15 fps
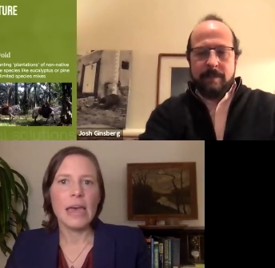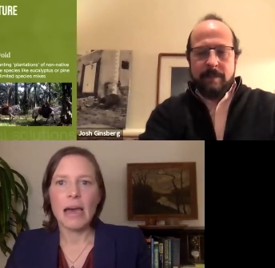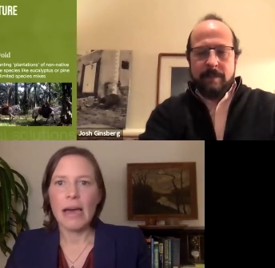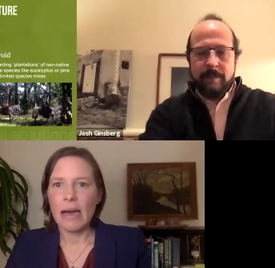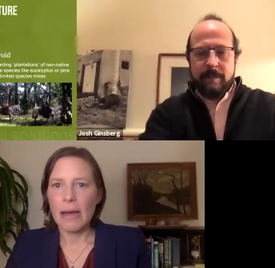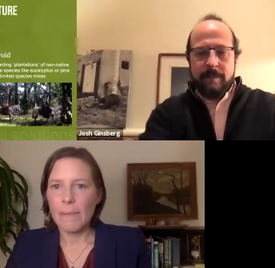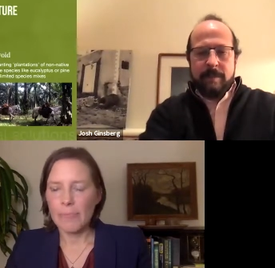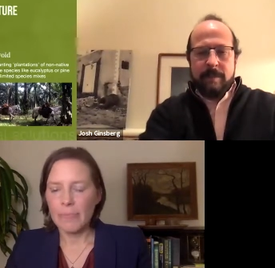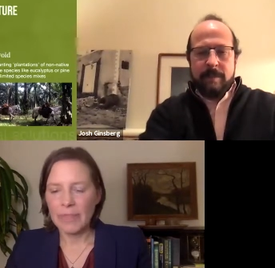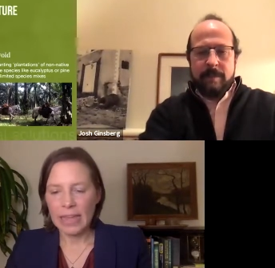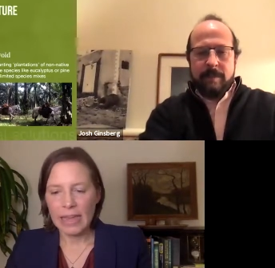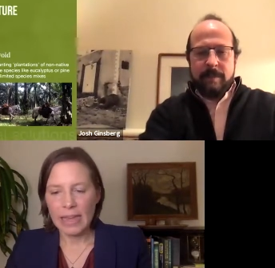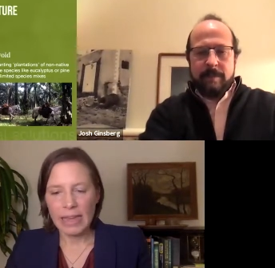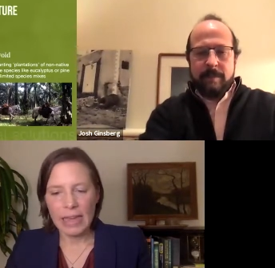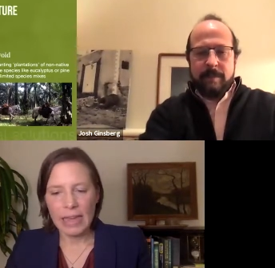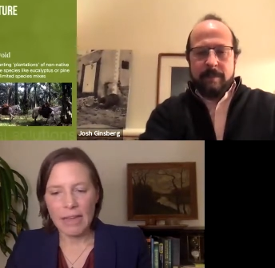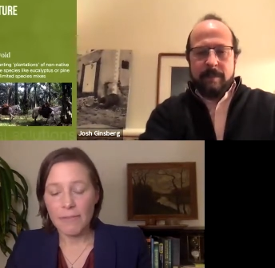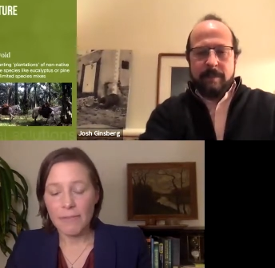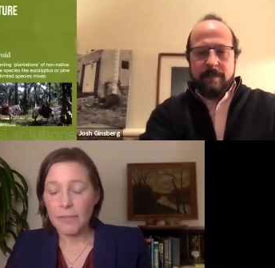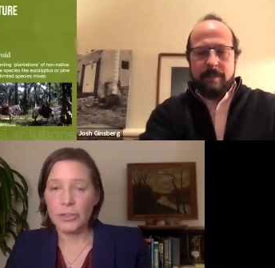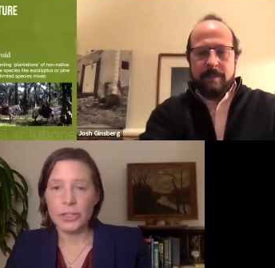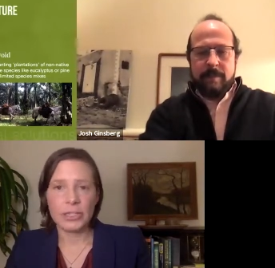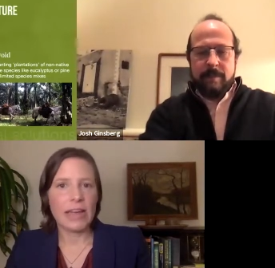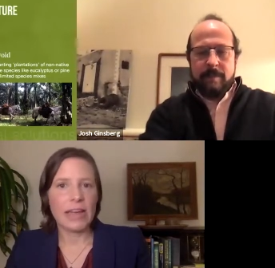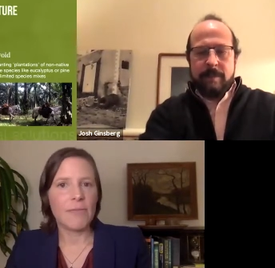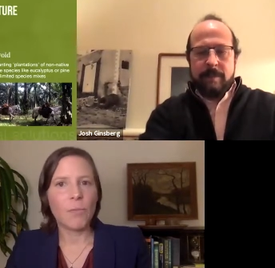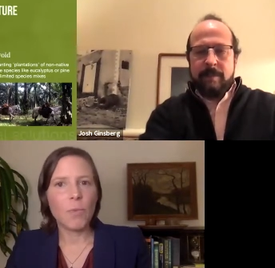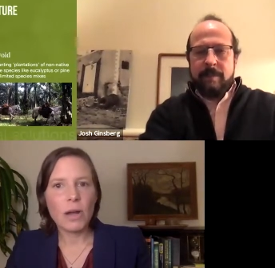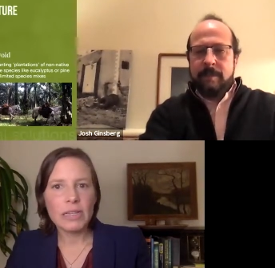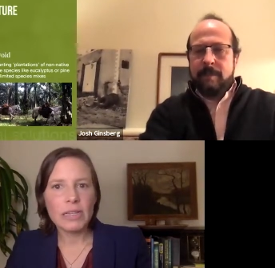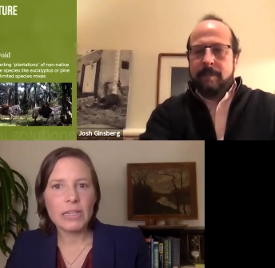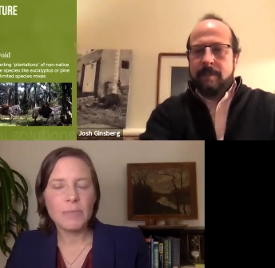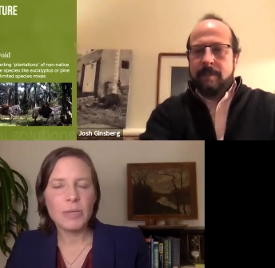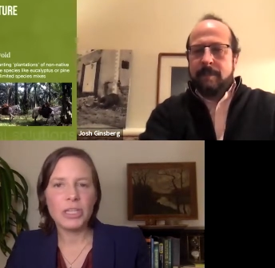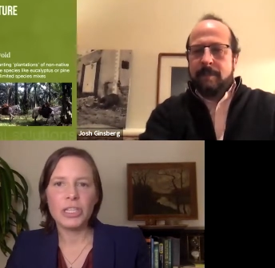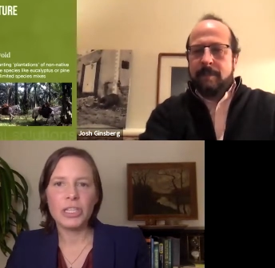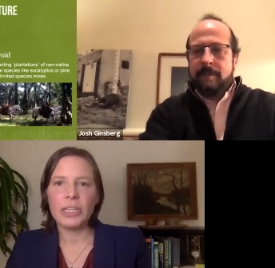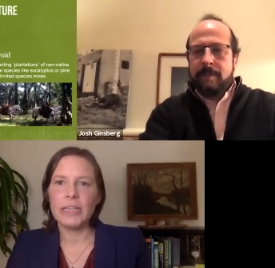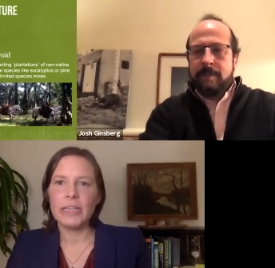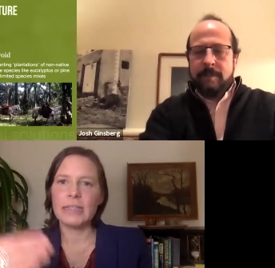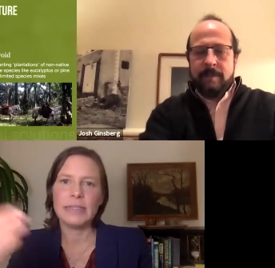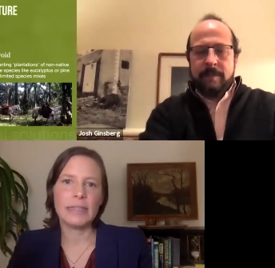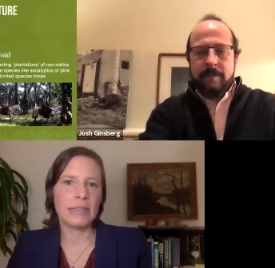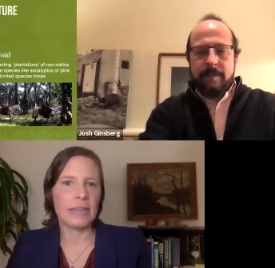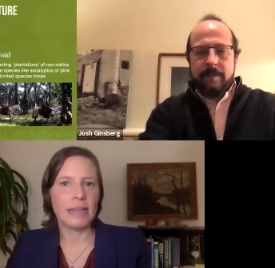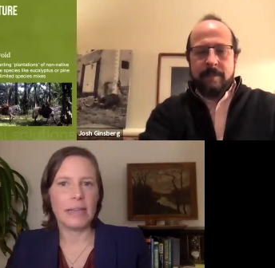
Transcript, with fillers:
Speaker 1: Um, they, if you just have one species,